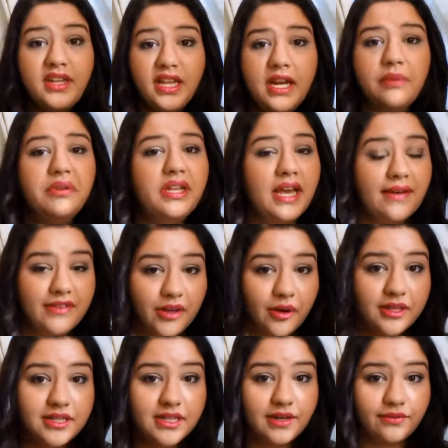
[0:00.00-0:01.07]
And I really have
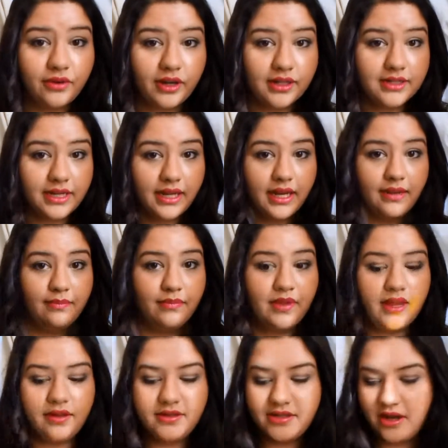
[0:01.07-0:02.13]
noticed a difference, like in the
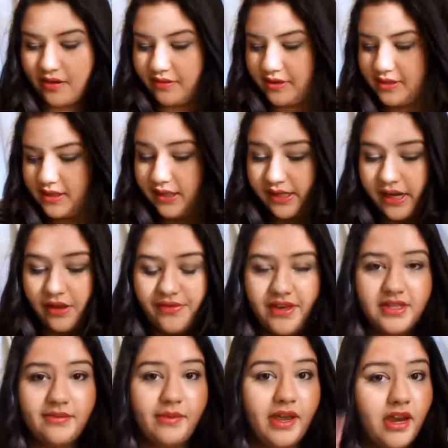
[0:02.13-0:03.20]
softness and like healthiness
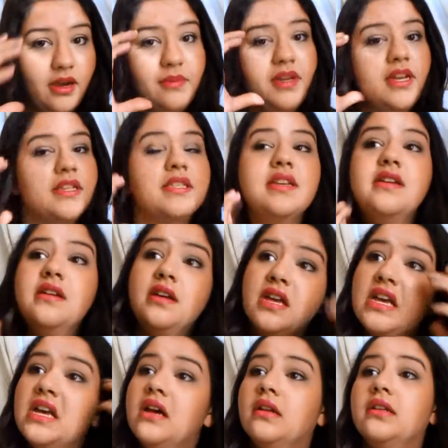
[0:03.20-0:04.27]
of my hair, because
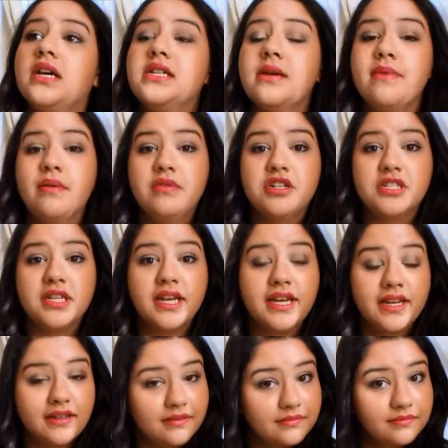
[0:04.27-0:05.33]
a lot of time it would just
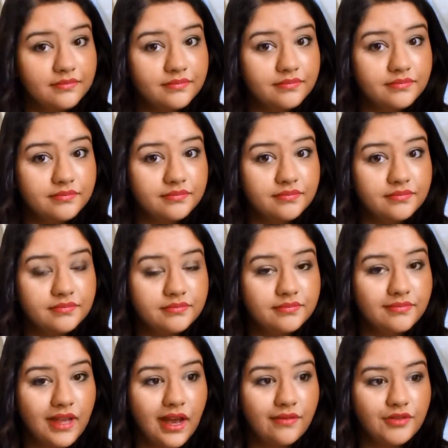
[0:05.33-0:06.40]
like
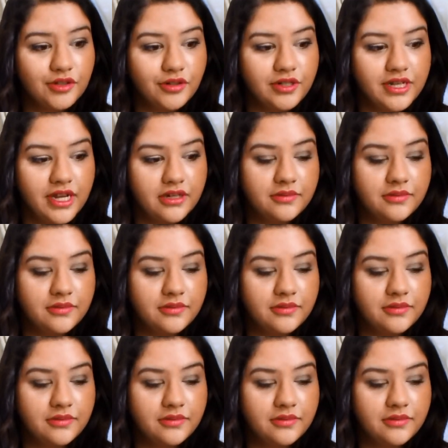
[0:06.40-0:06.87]
after a day or